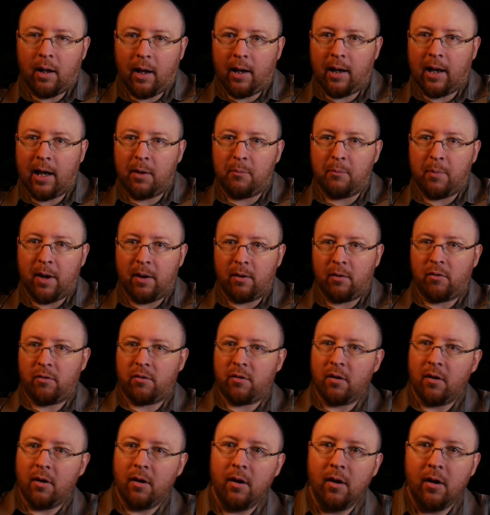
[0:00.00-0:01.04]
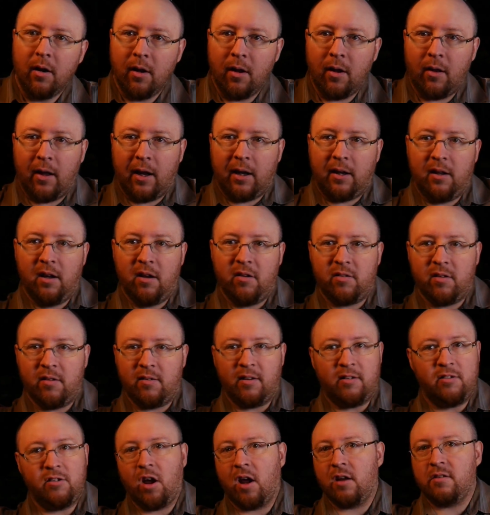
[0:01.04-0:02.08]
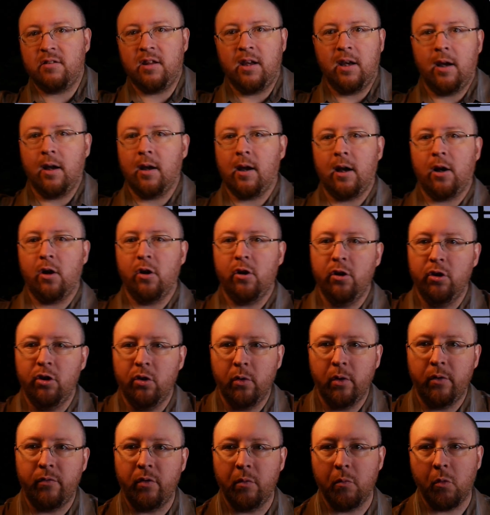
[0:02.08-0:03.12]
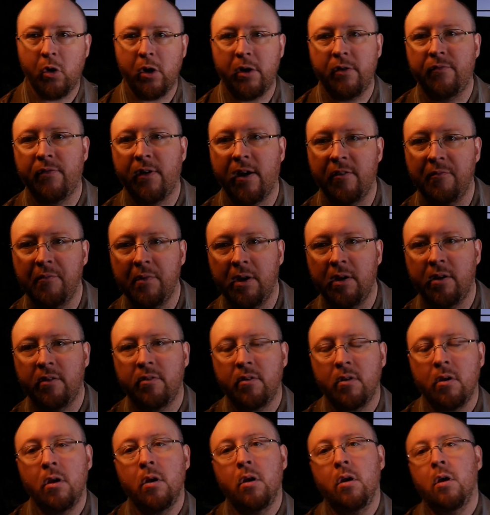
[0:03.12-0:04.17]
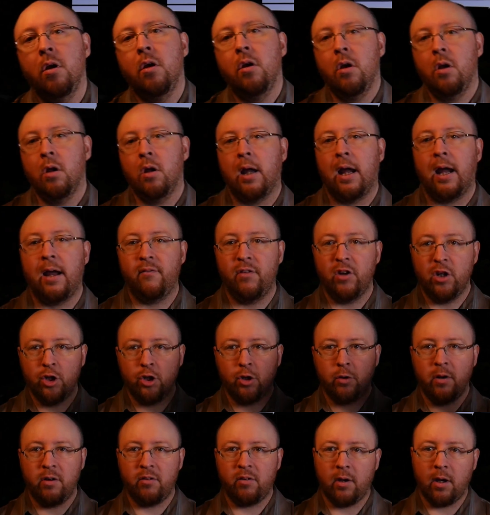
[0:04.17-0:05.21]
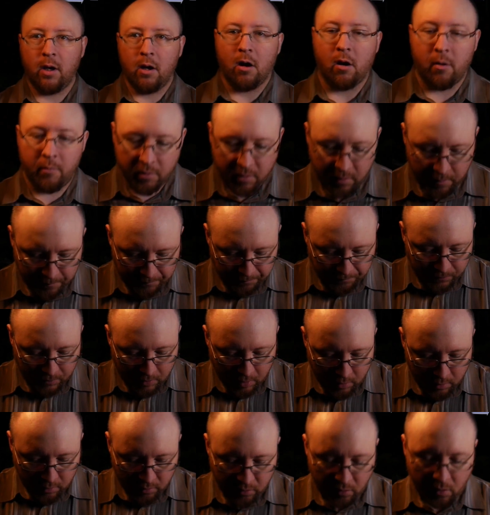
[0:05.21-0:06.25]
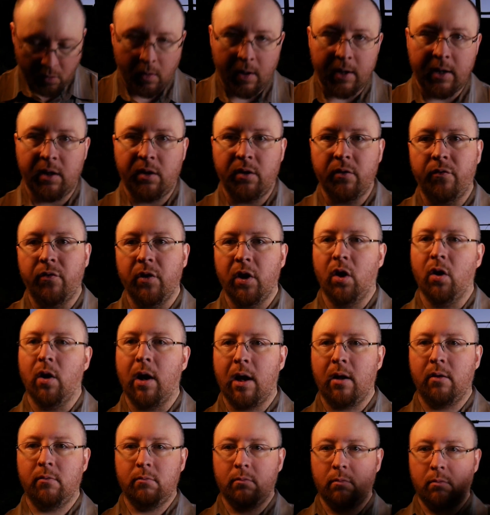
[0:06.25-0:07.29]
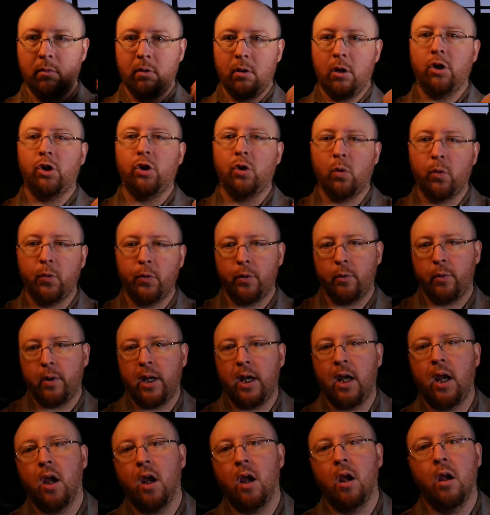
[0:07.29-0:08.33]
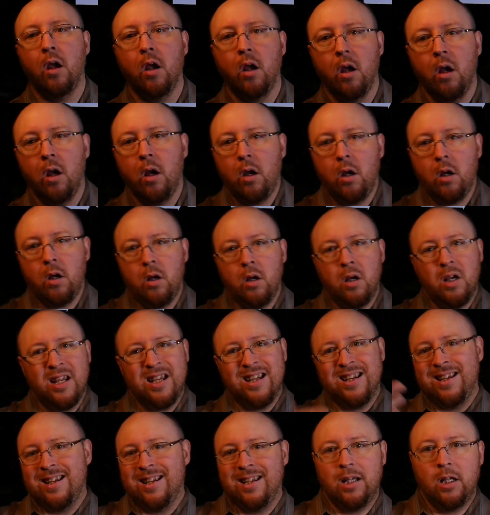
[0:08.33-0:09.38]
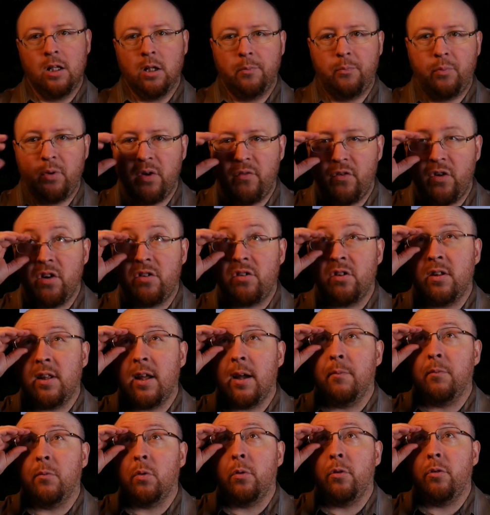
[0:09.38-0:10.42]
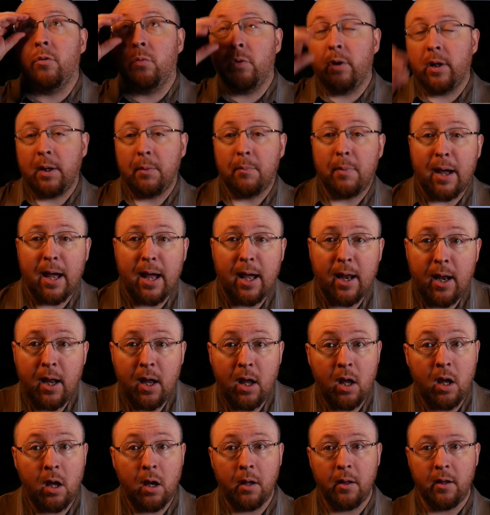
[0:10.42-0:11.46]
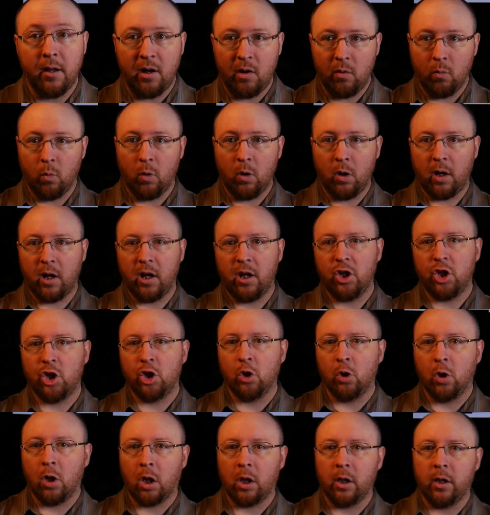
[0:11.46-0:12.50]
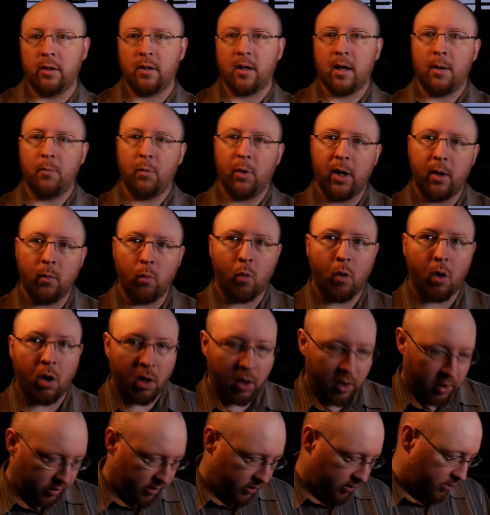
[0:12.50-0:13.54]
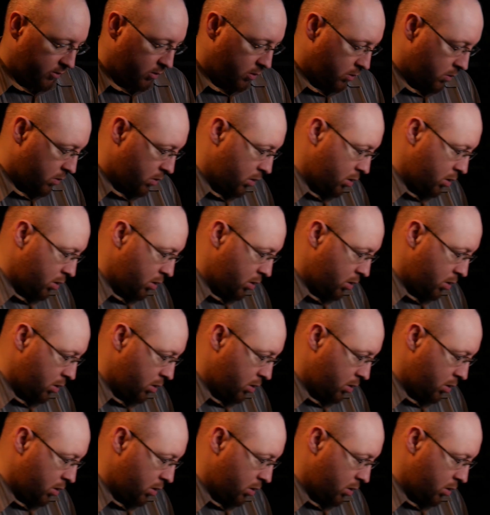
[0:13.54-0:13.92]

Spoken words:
light panels like this. It's exhausting. I couldn't do it for more than 5 minutes. I have injuries in the arms, so I need to figure out a shoulder rig. Previous attempt was really bad. It didn't work. It shook all the time when I walked, so